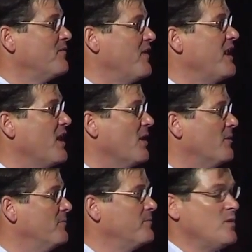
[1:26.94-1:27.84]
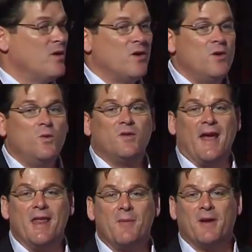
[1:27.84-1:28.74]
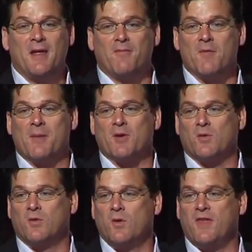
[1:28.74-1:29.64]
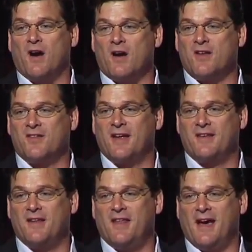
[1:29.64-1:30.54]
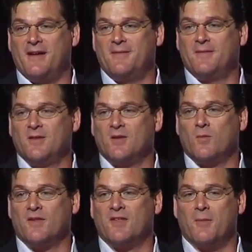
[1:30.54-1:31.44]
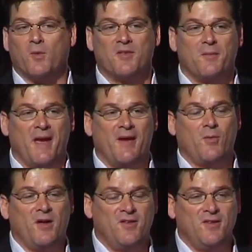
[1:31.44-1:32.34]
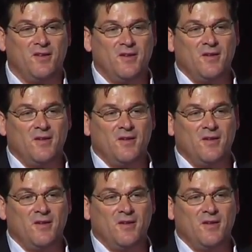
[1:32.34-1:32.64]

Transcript: video, anybody remember who the artist that did that? What the band was?